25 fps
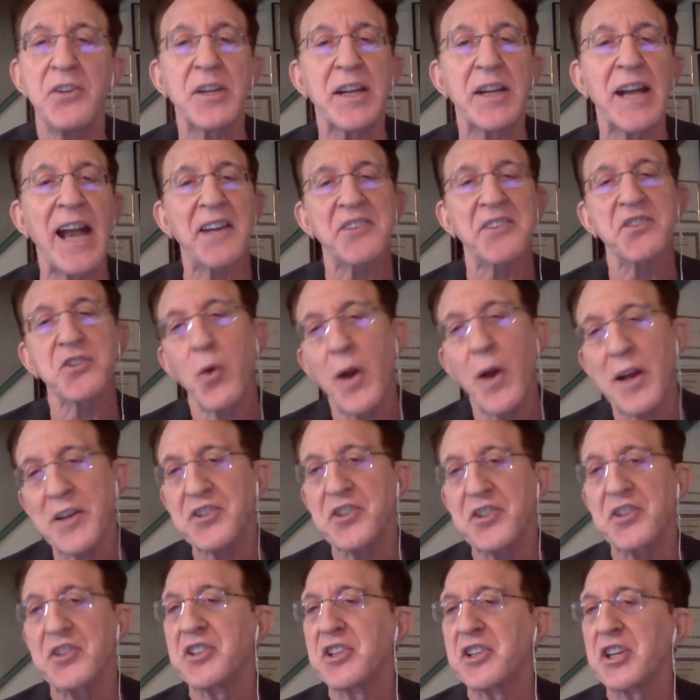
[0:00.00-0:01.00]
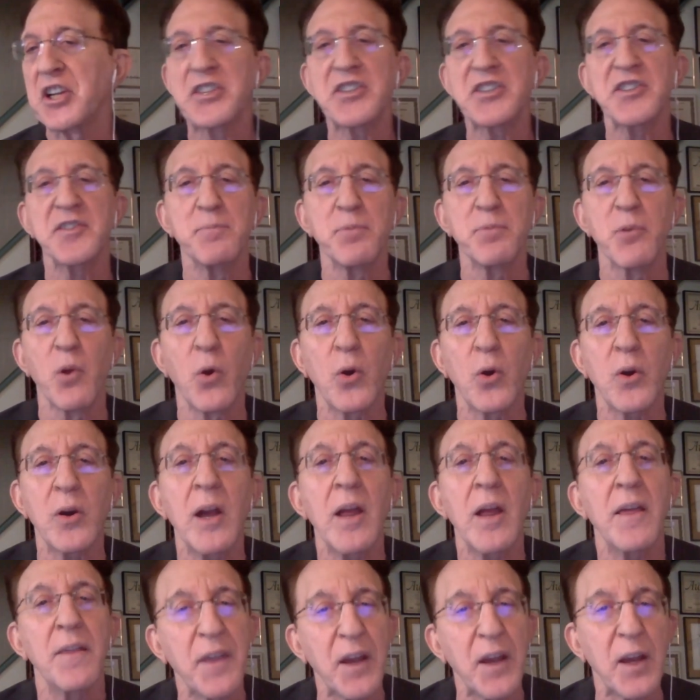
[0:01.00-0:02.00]
You can ask questions and
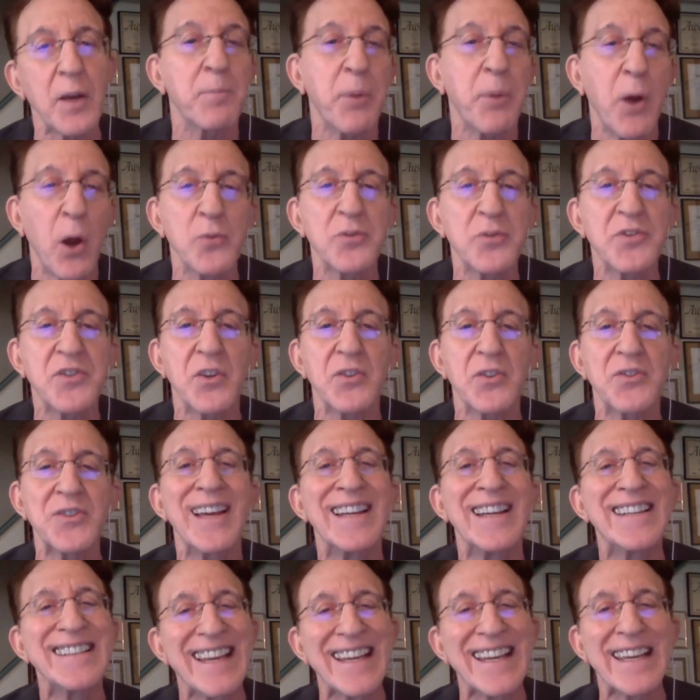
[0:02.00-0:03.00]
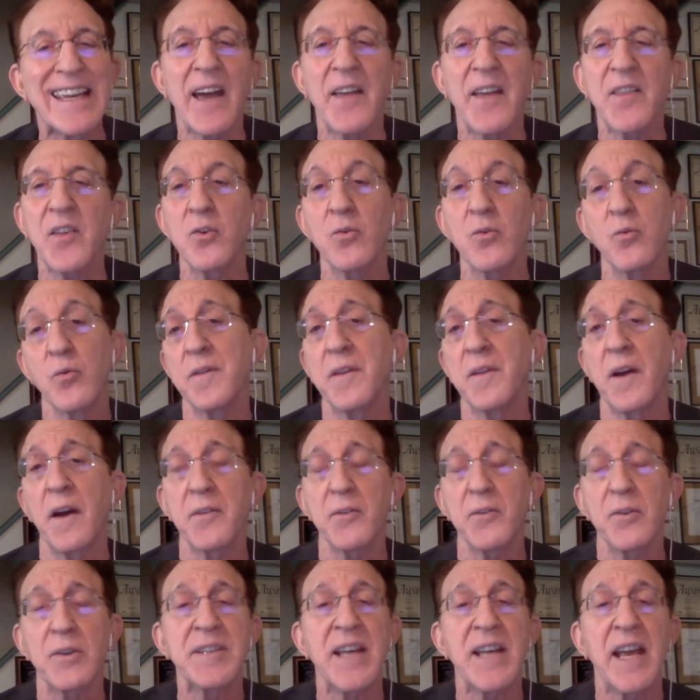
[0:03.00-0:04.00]
explore their posters together with
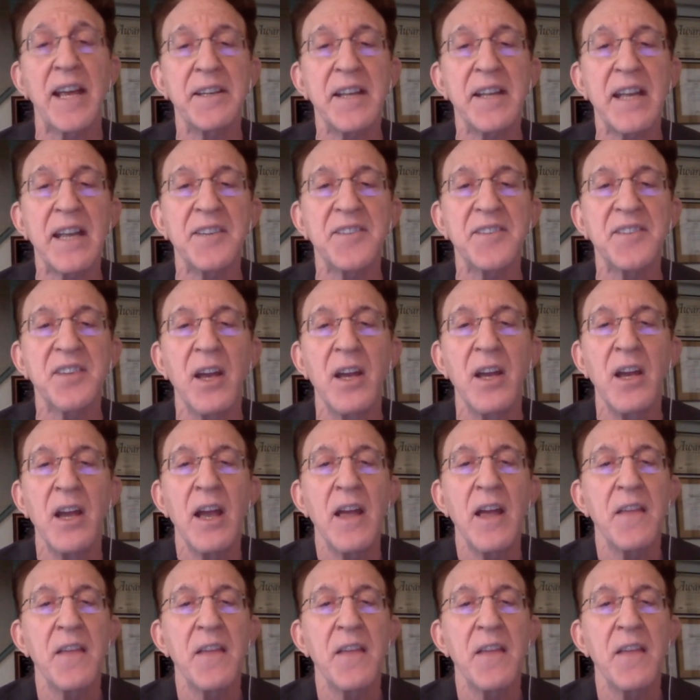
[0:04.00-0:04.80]
other attendees.